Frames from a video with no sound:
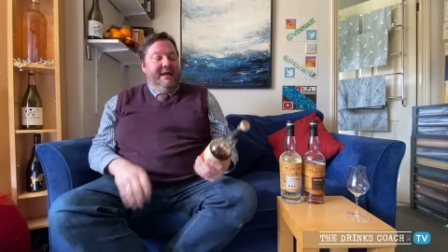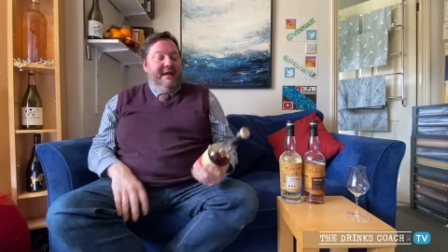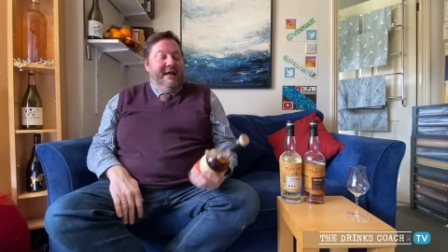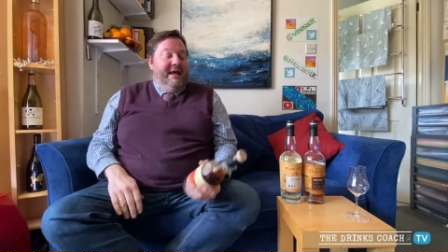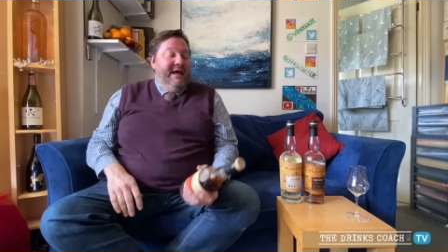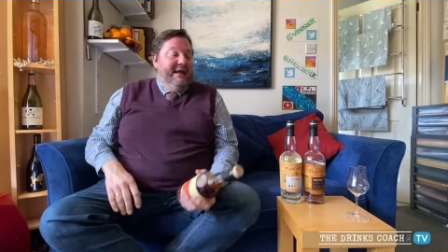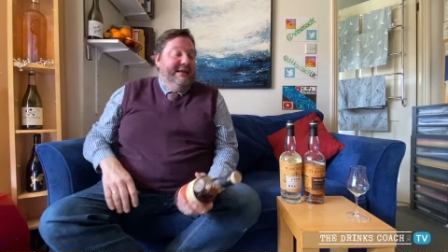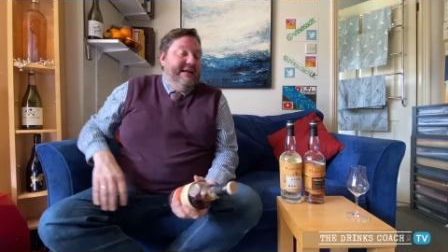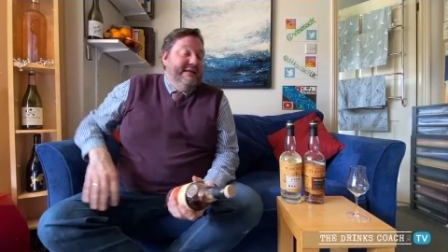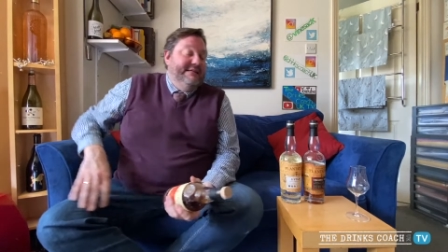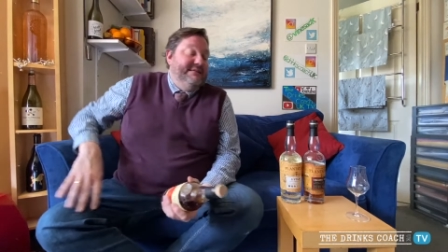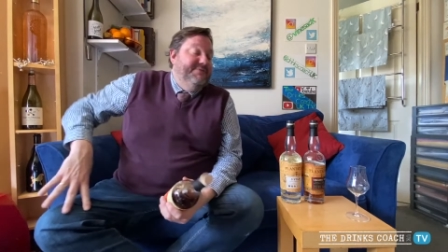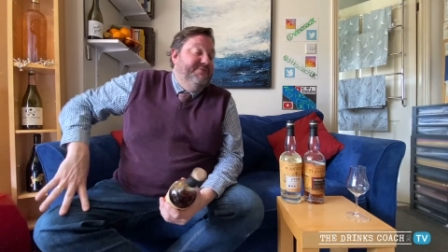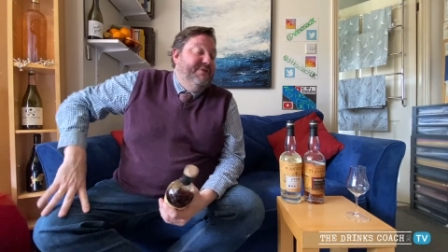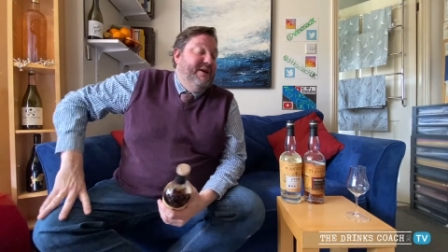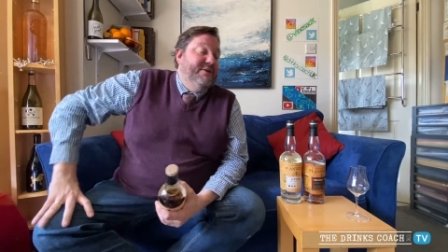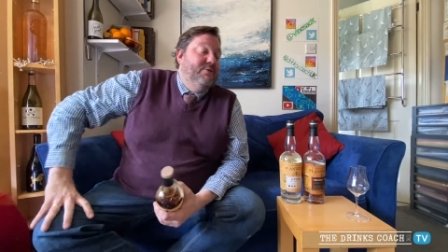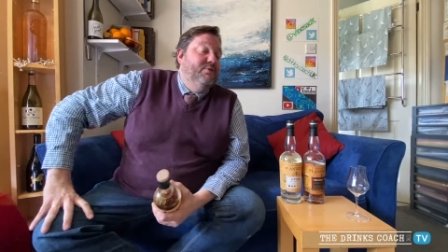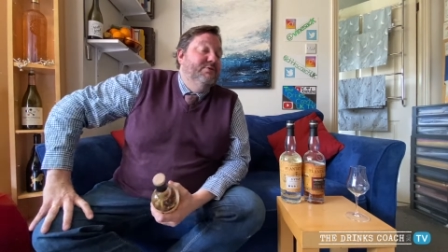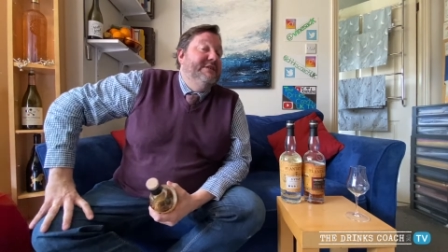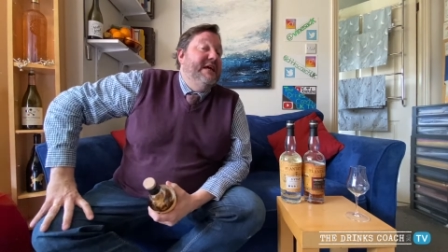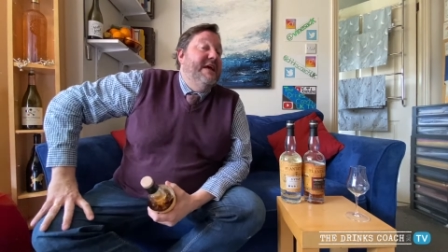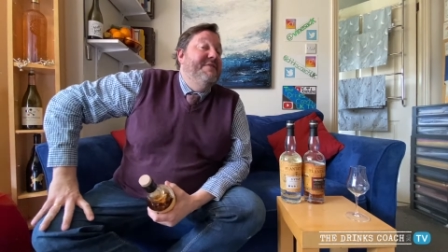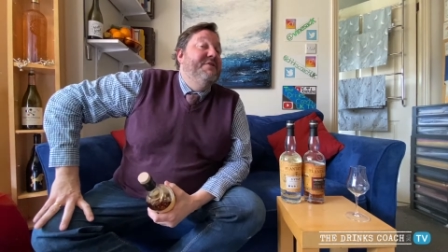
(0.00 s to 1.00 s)
And he has a friend
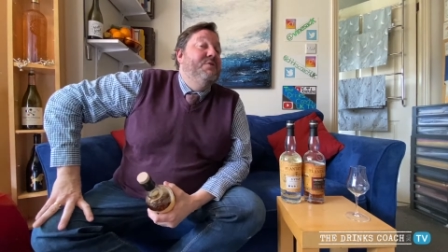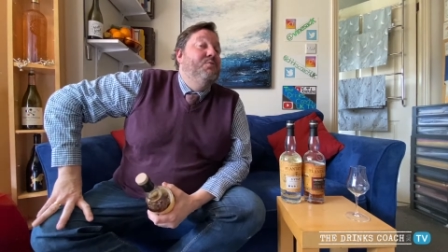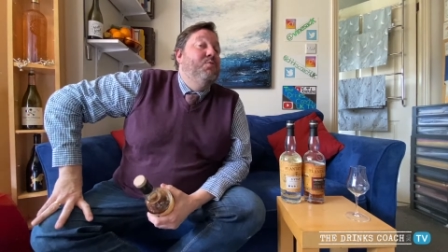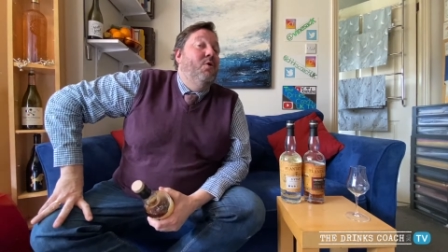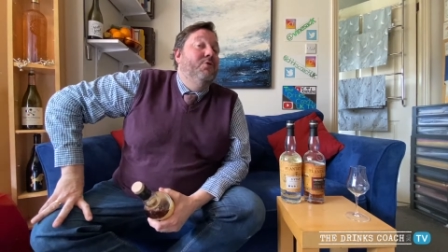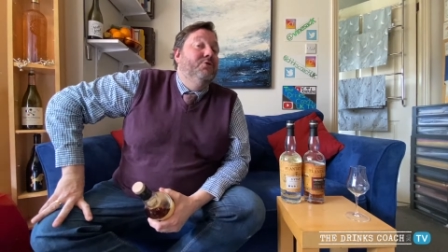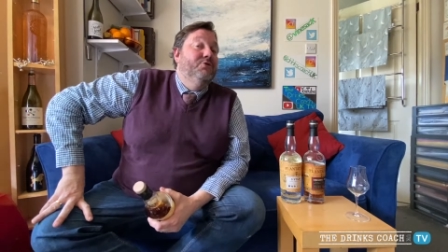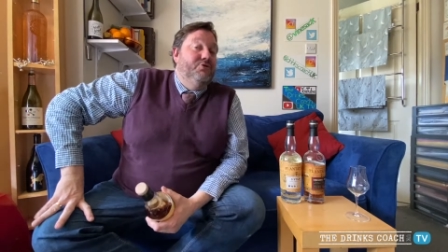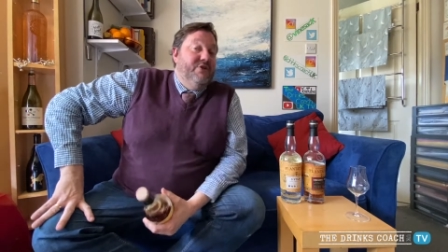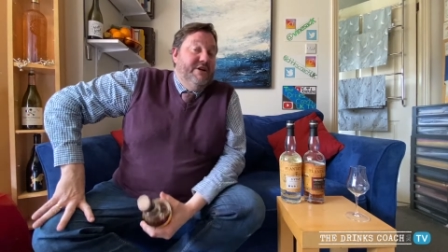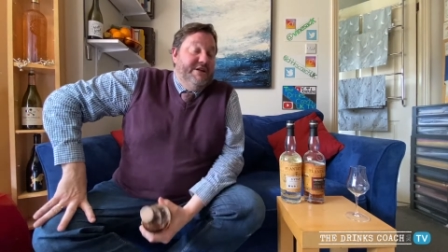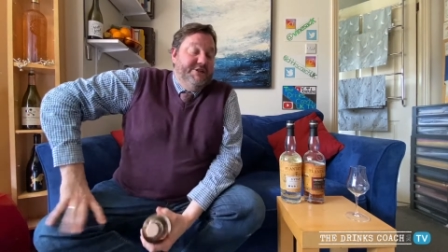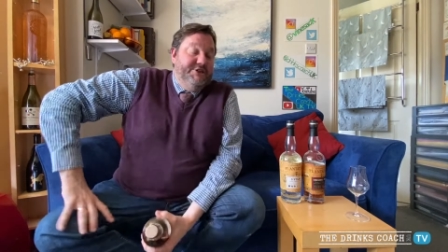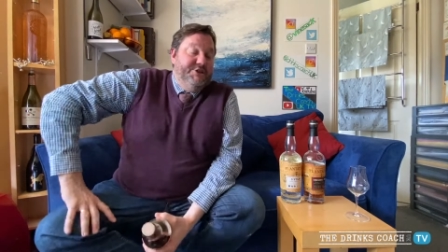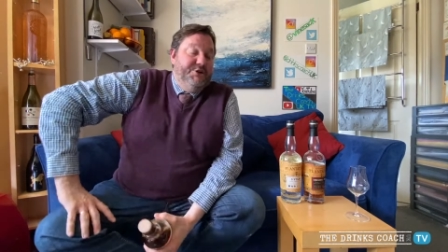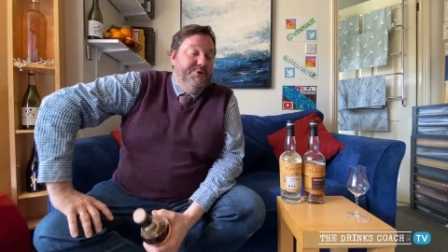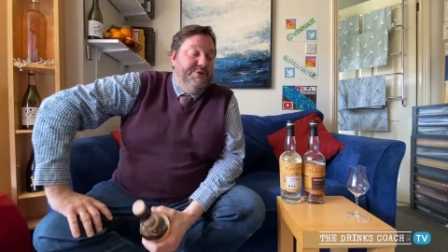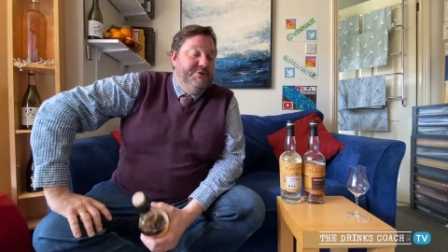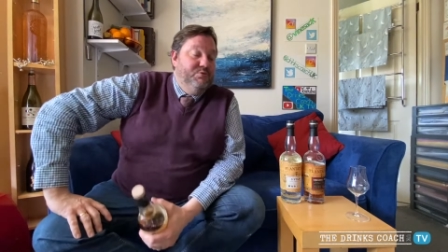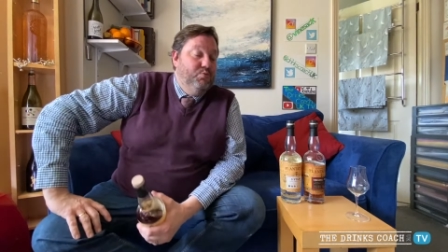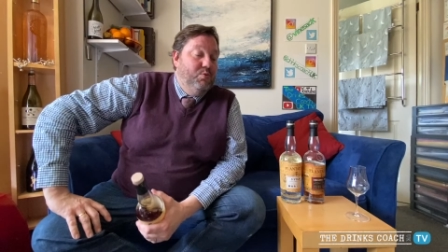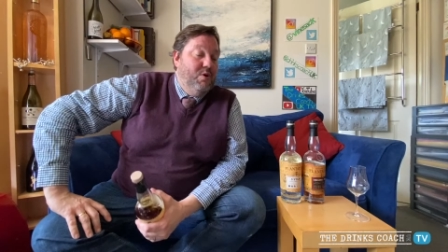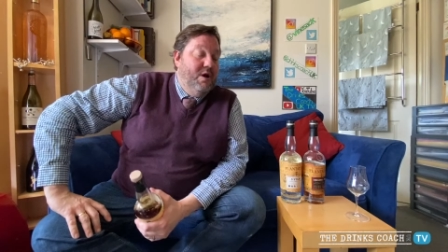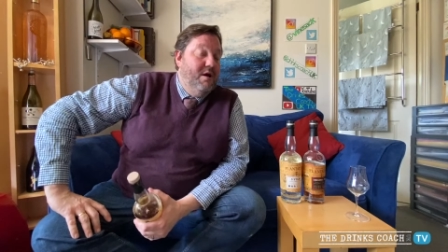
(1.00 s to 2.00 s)
called David Wondrich,
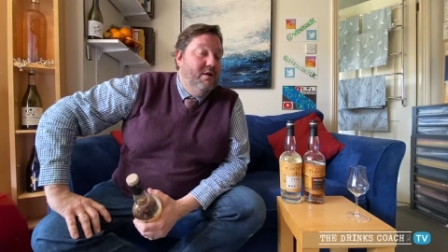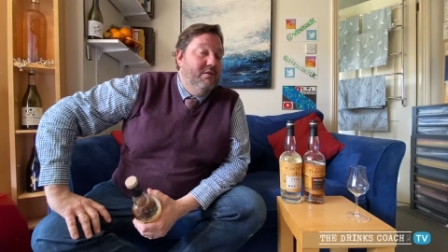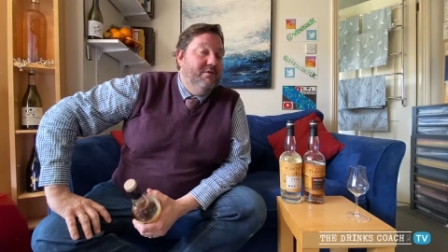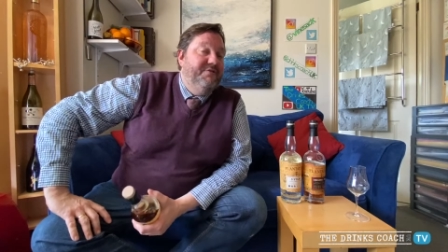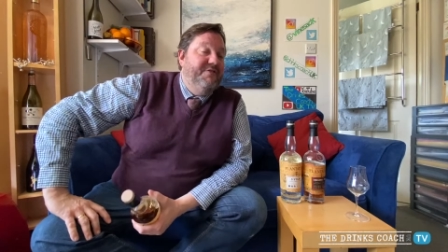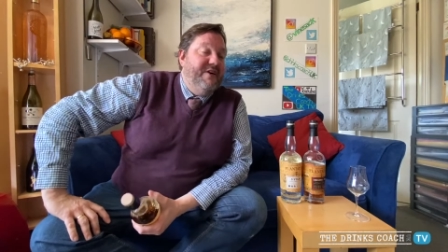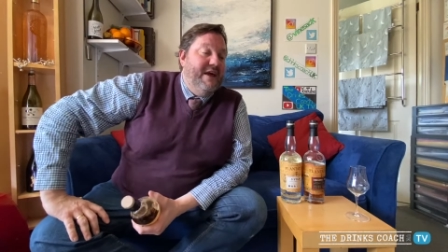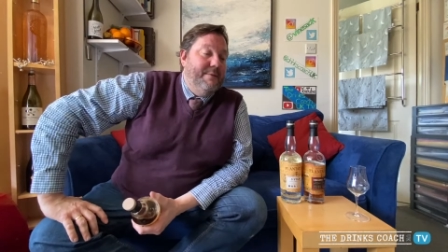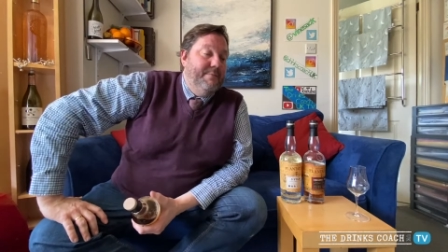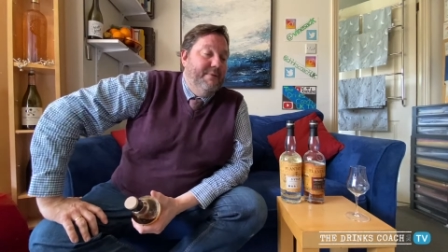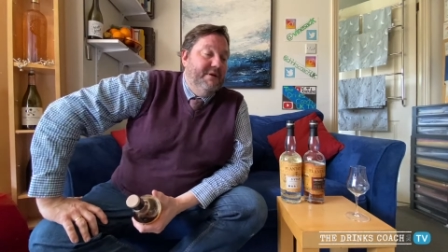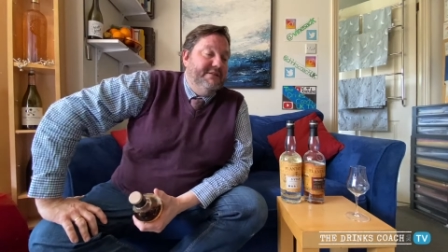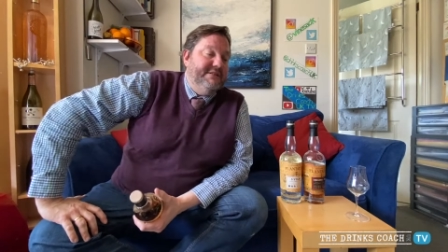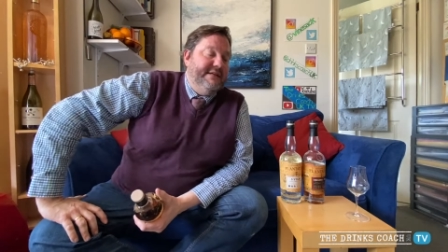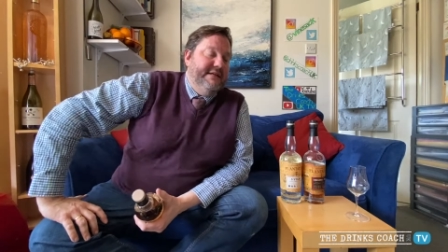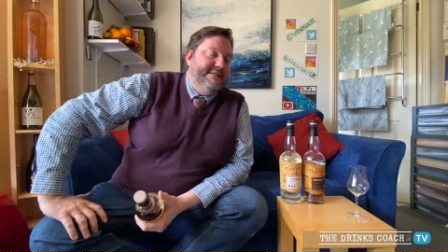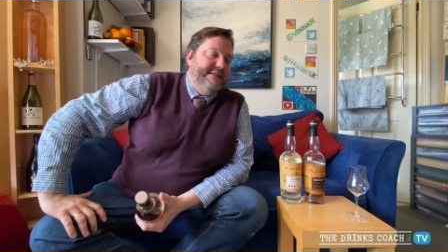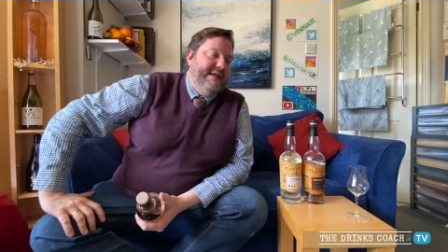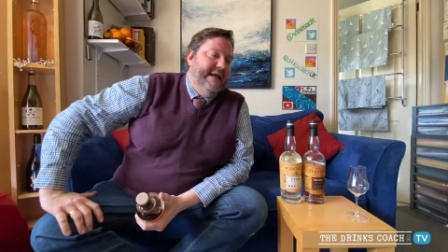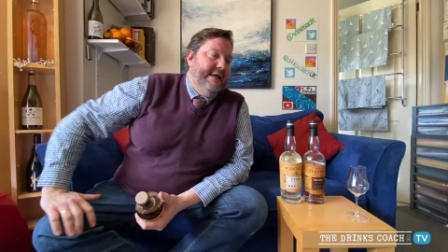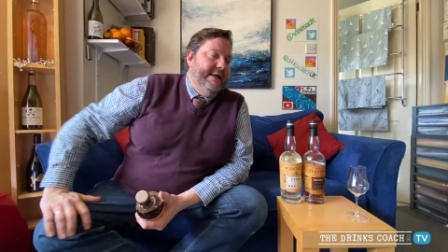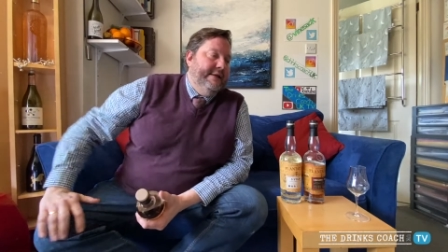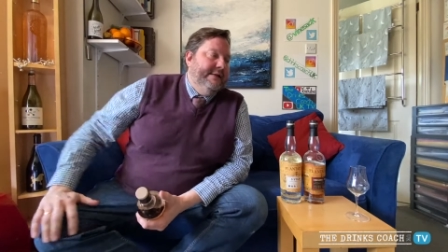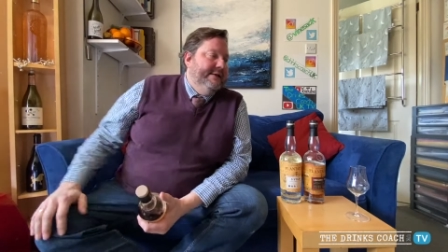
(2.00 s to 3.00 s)
who's world famous as
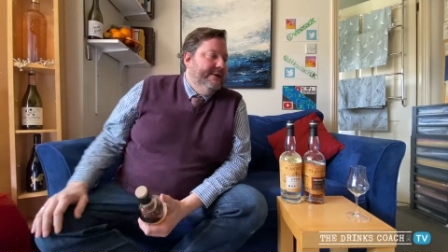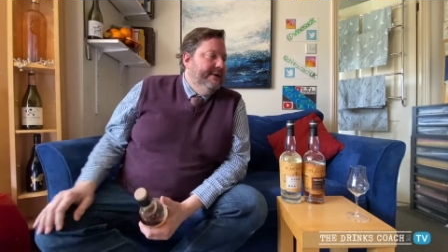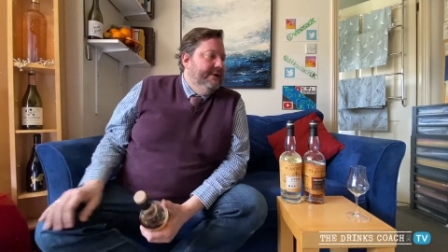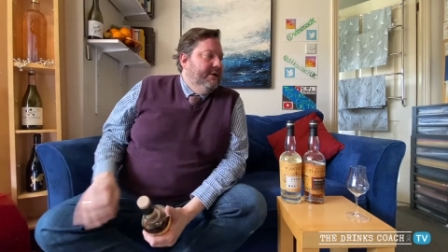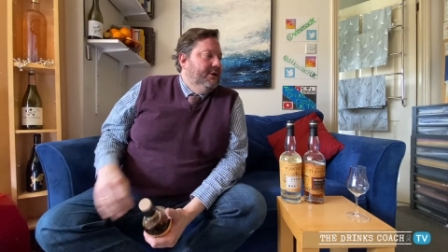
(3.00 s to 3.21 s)
a